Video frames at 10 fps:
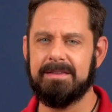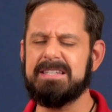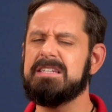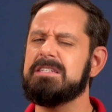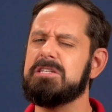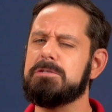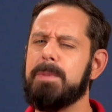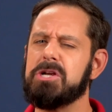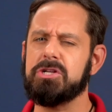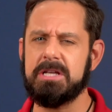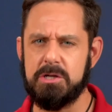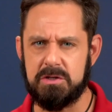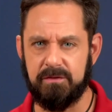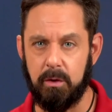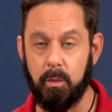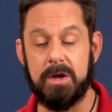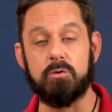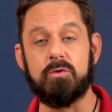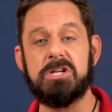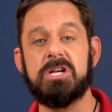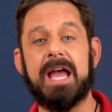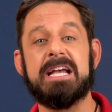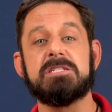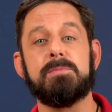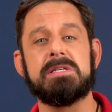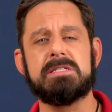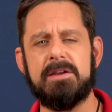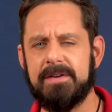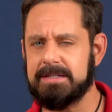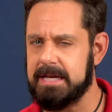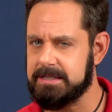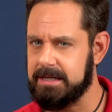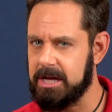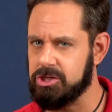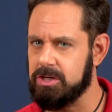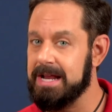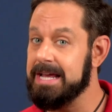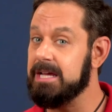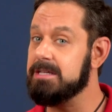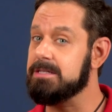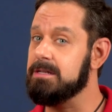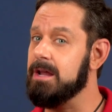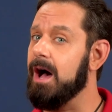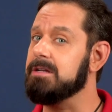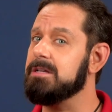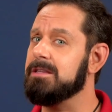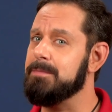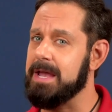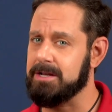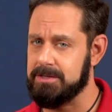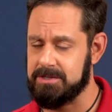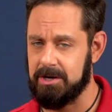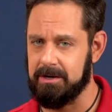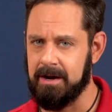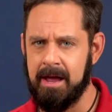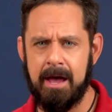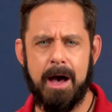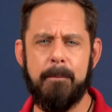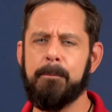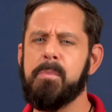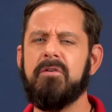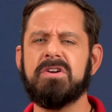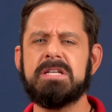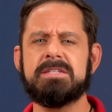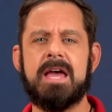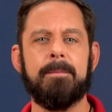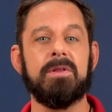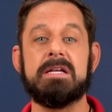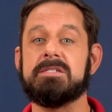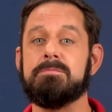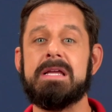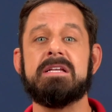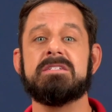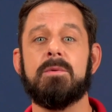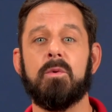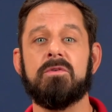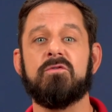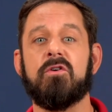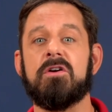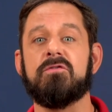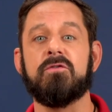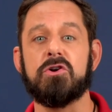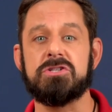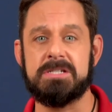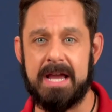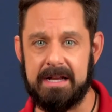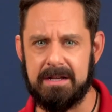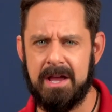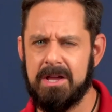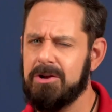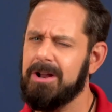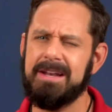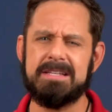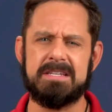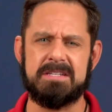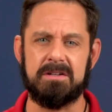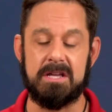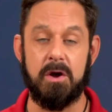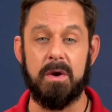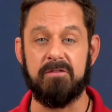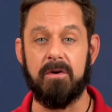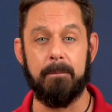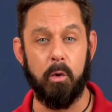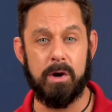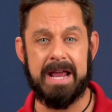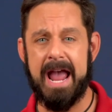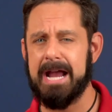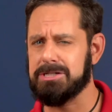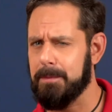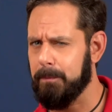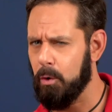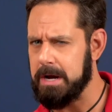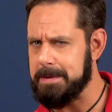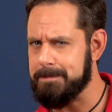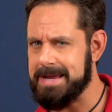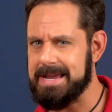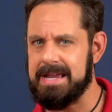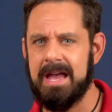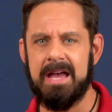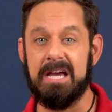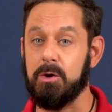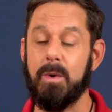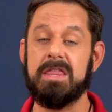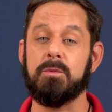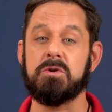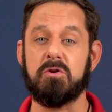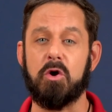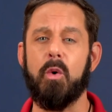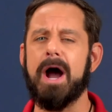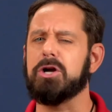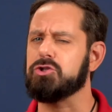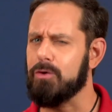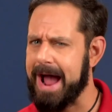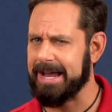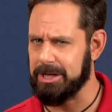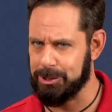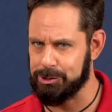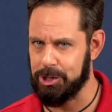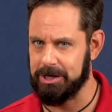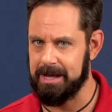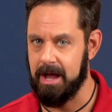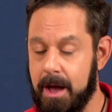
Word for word: This is especially useful when reaching a specific destination is not the main concern. A perfect example is meeting someone for a first date. You're not necessarily going from point A to point B in a way that would require tracking your journey,